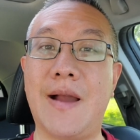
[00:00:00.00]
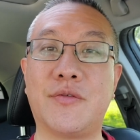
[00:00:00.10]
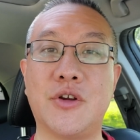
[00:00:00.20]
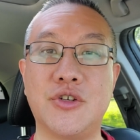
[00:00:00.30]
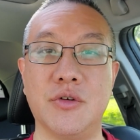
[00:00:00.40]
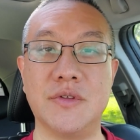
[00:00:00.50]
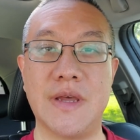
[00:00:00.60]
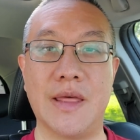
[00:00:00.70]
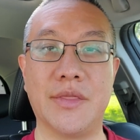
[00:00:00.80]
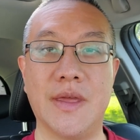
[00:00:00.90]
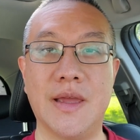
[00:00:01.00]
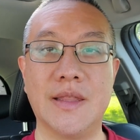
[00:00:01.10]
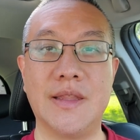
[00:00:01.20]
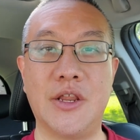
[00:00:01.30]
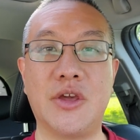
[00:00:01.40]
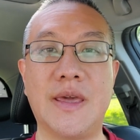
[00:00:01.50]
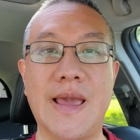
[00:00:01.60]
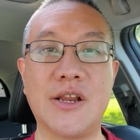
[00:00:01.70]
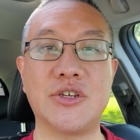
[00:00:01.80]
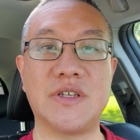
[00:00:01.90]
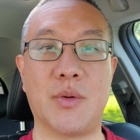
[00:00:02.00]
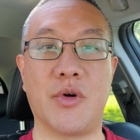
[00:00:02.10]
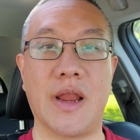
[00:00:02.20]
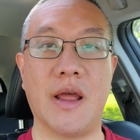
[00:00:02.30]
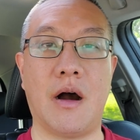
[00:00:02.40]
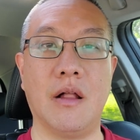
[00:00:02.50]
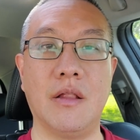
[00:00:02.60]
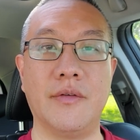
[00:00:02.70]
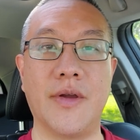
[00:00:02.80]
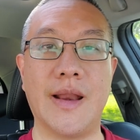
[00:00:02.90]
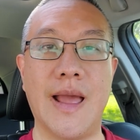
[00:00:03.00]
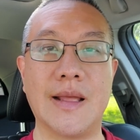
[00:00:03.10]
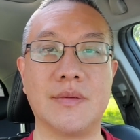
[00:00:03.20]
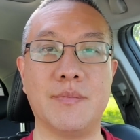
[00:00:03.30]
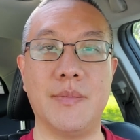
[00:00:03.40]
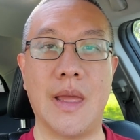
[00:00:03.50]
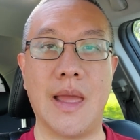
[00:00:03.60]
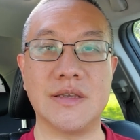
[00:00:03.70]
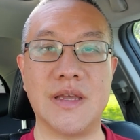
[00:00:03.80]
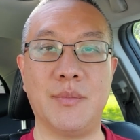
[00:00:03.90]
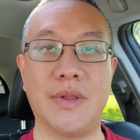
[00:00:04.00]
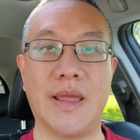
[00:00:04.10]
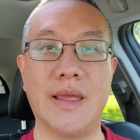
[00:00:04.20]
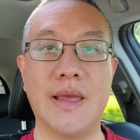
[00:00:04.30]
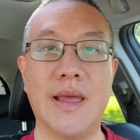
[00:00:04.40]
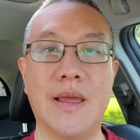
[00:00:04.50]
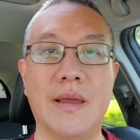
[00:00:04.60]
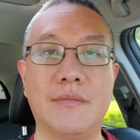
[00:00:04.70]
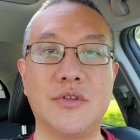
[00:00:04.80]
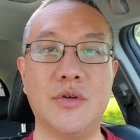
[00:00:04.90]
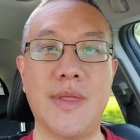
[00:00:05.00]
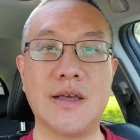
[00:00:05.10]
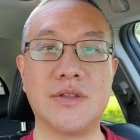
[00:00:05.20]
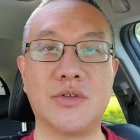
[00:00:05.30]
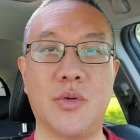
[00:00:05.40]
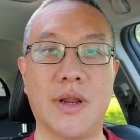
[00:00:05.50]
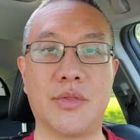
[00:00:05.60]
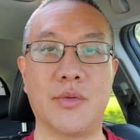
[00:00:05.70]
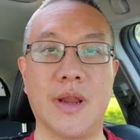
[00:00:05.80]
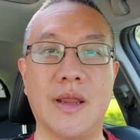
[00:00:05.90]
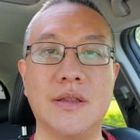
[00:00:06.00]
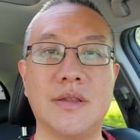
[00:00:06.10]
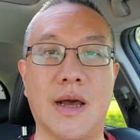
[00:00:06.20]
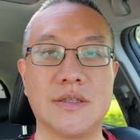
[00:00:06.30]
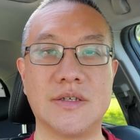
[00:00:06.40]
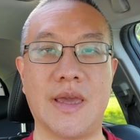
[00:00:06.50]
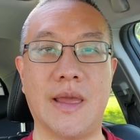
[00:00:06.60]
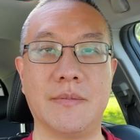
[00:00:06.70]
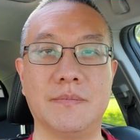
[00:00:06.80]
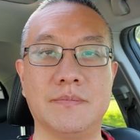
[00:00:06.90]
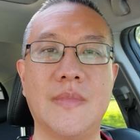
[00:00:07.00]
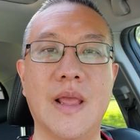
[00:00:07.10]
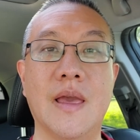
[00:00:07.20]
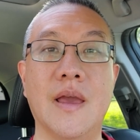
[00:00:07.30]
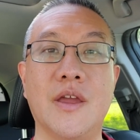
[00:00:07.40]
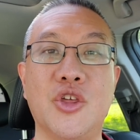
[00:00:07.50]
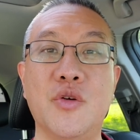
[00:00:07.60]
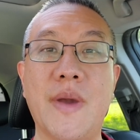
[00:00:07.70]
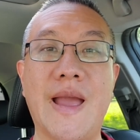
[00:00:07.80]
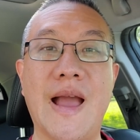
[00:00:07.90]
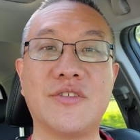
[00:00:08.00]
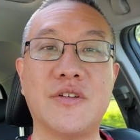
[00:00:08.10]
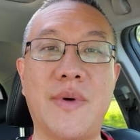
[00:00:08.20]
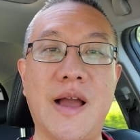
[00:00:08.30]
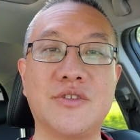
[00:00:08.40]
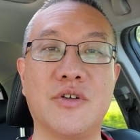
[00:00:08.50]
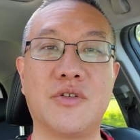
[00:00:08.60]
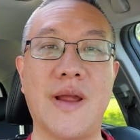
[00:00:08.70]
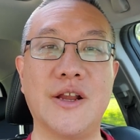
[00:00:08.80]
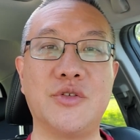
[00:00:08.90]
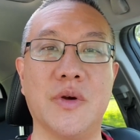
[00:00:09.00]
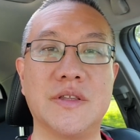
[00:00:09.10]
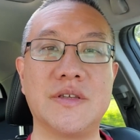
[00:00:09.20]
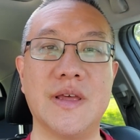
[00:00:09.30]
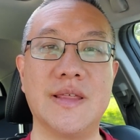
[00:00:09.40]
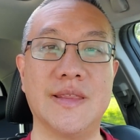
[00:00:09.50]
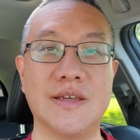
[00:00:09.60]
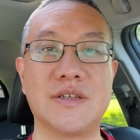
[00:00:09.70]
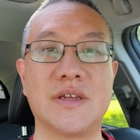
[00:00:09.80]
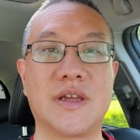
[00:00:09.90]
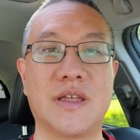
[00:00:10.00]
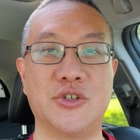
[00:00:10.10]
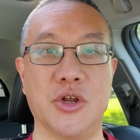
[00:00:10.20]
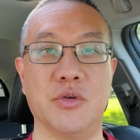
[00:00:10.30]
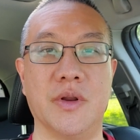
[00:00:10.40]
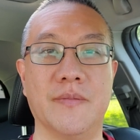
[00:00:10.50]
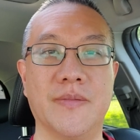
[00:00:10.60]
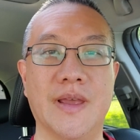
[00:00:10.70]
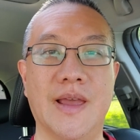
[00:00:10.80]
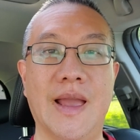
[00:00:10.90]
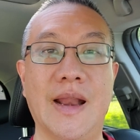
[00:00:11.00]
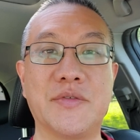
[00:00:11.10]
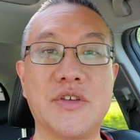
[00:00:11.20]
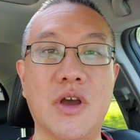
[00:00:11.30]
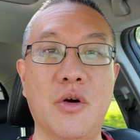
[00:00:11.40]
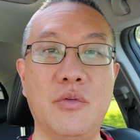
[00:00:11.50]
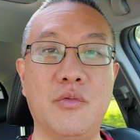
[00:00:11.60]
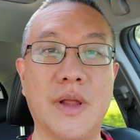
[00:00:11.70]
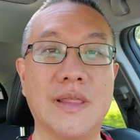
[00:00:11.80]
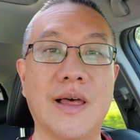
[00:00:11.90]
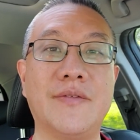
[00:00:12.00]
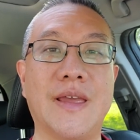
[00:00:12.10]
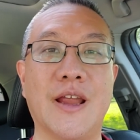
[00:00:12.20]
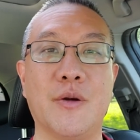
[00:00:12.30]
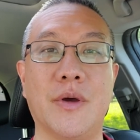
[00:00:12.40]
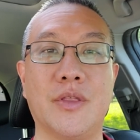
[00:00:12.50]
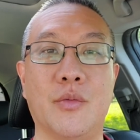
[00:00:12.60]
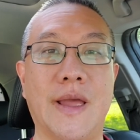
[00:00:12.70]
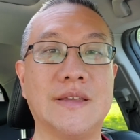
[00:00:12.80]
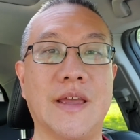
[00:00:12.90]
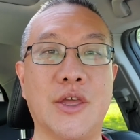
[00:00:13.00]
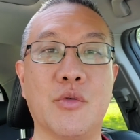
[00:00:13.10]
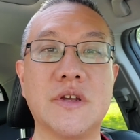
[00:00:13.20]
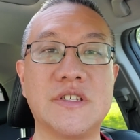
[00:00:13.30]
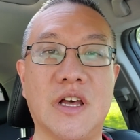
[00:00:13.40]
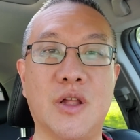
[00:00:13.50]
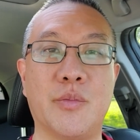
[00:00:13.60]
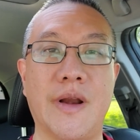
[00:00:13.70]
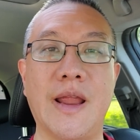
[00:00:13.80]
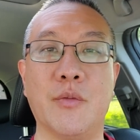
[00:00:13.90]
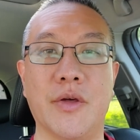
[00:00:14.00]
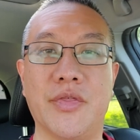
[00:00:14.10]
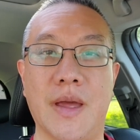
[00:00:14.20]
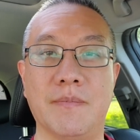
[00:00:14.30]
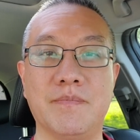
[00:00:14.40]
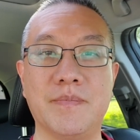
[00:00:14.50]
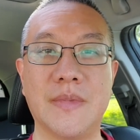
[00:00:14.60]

after June 10th, then you can catch a summary, all of it, at assembly2023.ca. You may have some high school graduates this June. And if so, we'd love to hear about the ways that you are celebrating with them.